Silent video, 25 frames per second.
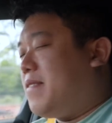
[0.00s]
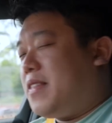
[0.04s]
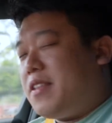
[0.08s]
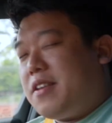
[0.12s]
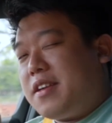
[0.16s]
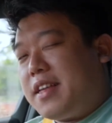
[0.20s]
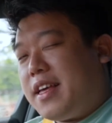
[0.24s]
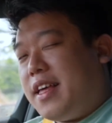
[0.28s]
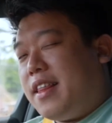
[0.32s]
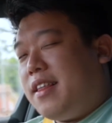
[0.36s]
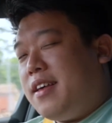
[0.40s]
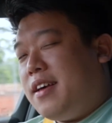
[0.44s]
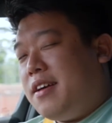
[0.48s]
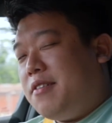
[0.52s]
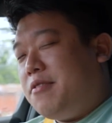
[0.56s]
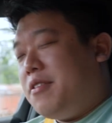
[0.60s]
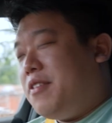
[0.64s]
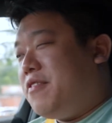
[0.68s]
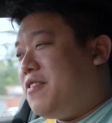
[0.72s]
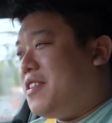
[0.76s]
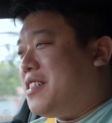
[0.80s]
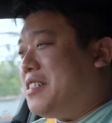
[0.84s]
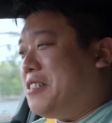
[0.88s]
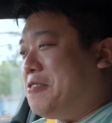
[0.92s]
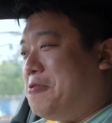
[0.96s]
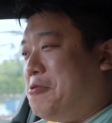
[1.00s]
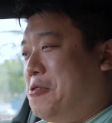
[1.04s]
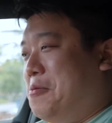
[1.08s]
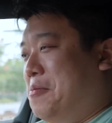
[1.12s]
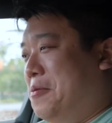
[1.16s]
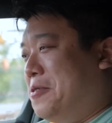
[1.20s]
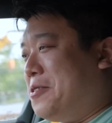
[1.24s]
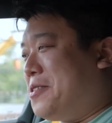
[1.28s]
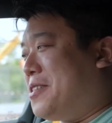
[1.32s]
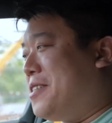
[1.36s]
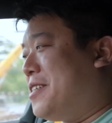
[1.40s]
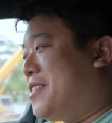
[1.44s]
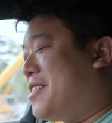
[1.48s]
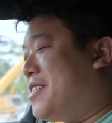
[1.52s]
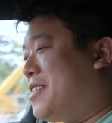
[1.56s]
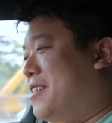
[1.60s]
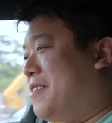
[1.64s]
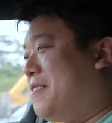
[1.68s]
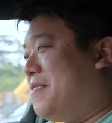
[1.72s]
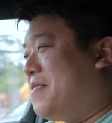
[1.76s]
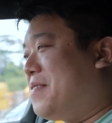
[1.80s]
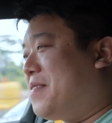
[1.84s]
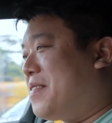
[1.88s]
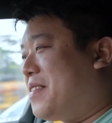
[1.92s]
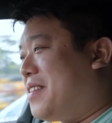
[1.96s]
together with its dual motors,
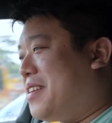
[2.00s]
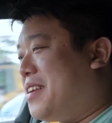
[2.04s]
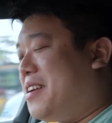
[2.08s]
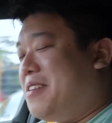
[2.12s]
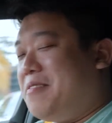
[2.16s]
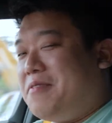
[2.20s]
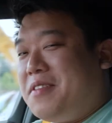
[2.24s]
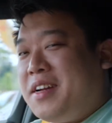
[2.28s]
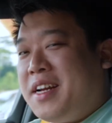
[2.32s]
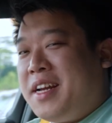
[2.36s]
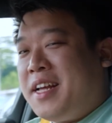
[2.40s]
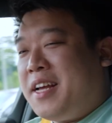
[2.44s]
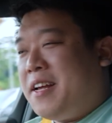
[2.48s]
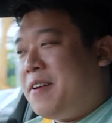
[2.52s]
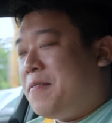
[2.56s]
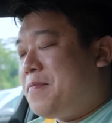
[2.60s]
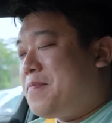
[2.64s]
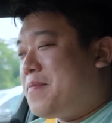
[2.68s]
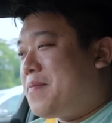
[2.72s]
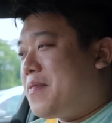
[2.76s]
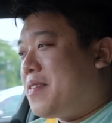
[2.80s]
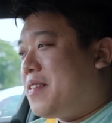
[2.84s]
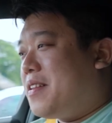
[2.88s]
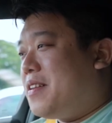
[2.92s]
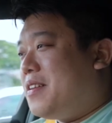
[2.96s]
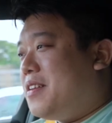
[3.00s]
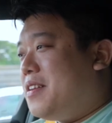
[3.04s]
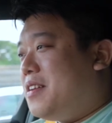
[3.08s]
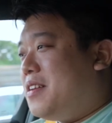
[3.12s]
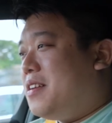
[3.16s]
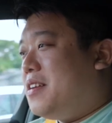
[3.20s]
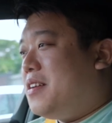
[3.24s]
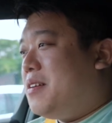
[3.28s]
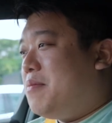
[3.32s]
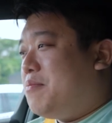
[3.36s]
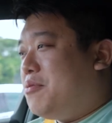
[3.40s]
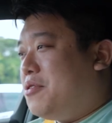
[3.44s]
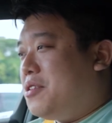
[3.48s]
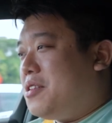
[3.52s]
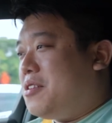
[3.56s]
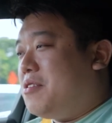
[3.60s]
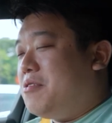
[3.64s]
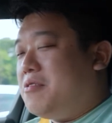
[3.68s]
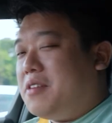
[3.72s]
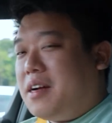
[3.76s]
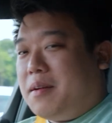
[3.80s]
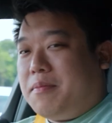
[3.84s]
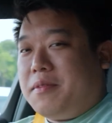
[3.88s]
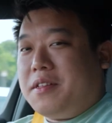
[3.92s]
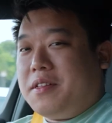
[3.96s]
it really puts you up